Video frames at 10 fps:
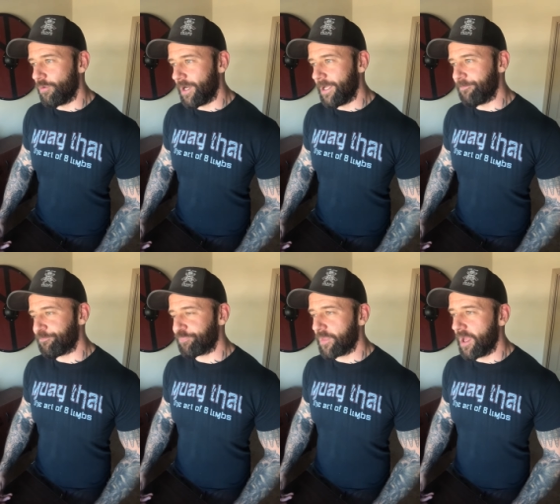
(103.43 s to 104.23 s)
Right.
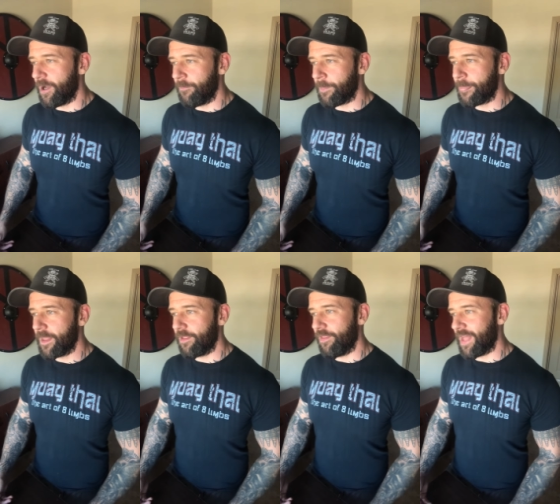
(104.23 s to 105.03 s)
Um,
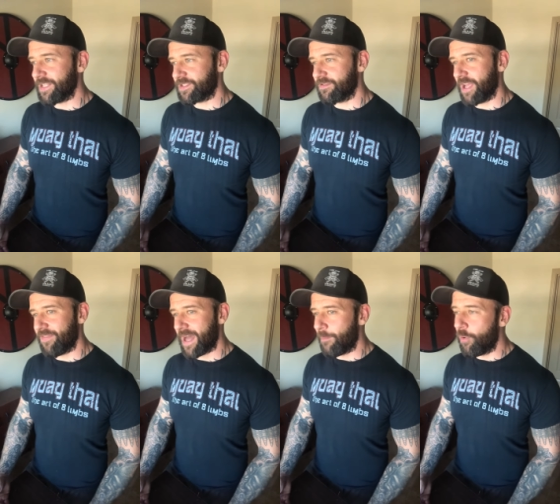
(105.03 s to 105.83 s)
and that's at
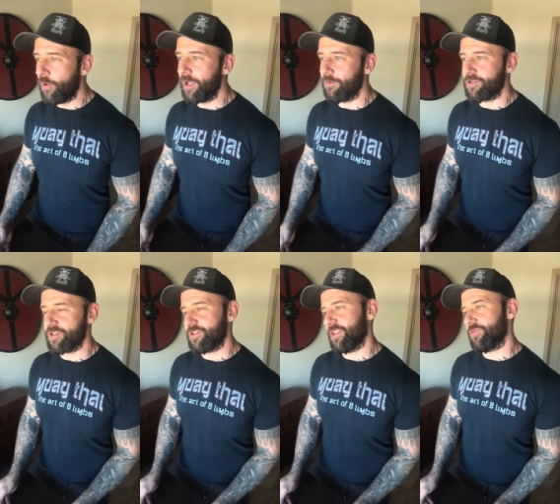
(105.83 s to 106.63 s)
that point, once you
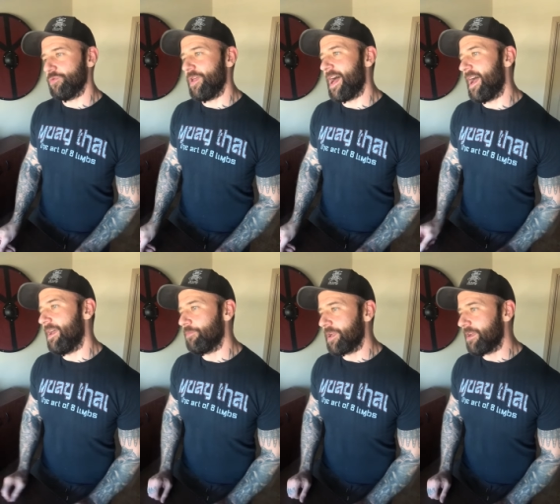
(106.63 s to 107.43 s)
stick through that
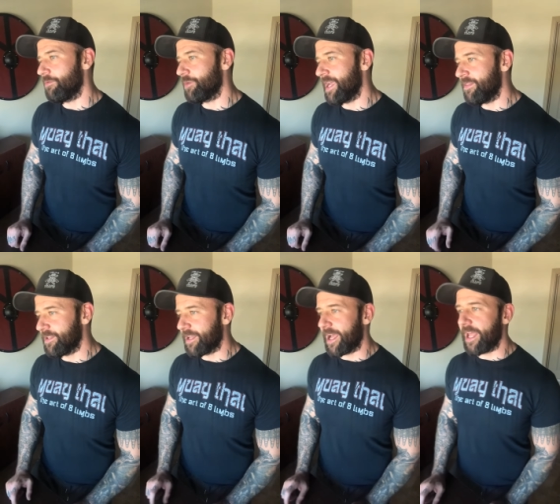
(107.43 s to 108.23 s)
and we, and we end the
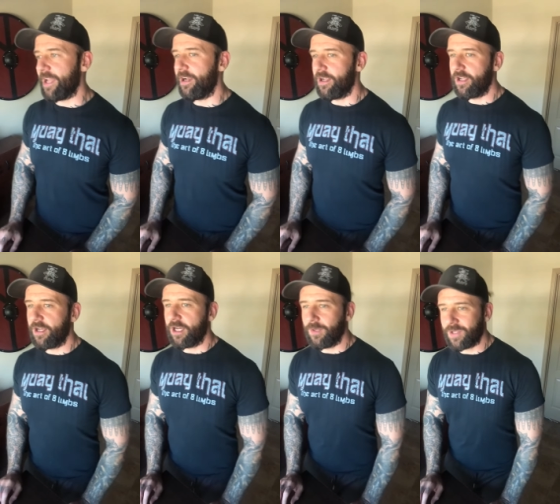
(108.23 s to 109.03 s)
diet,
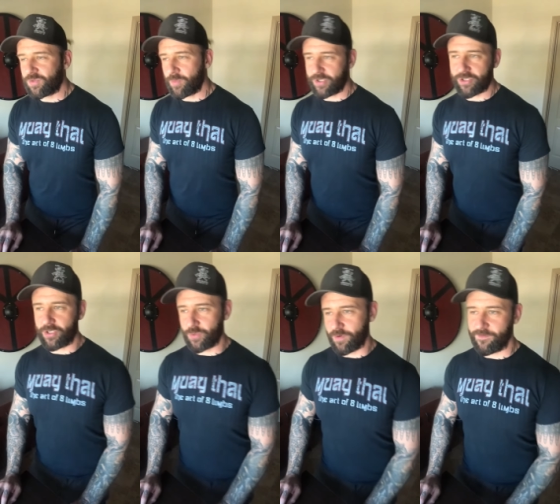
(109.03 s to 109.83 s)
um, that's when we start
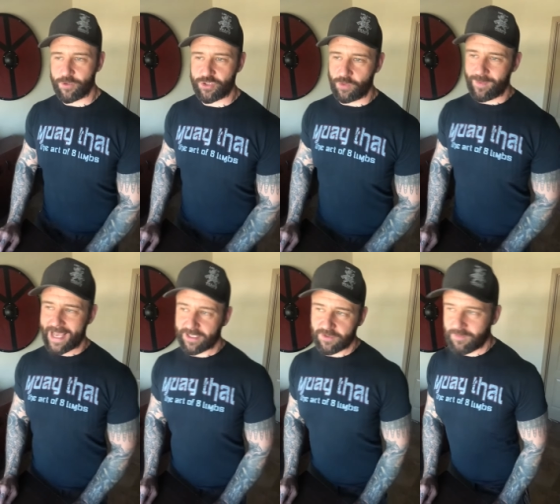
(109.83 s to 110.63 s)
to reverse you
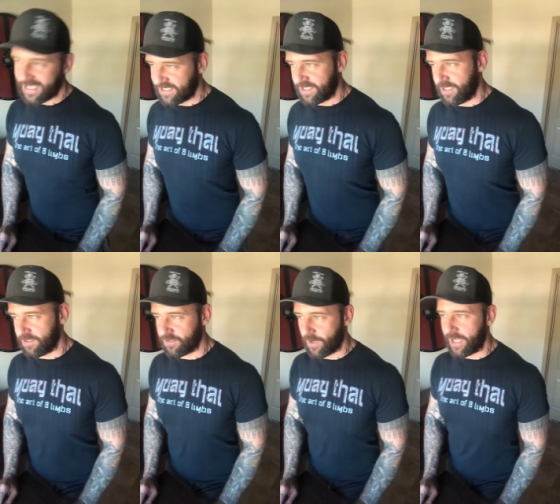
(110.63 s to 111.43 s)
back to
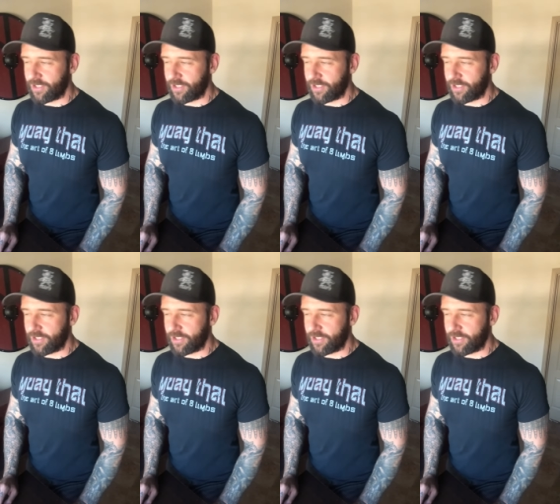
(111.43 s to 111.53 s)
maintenance, right?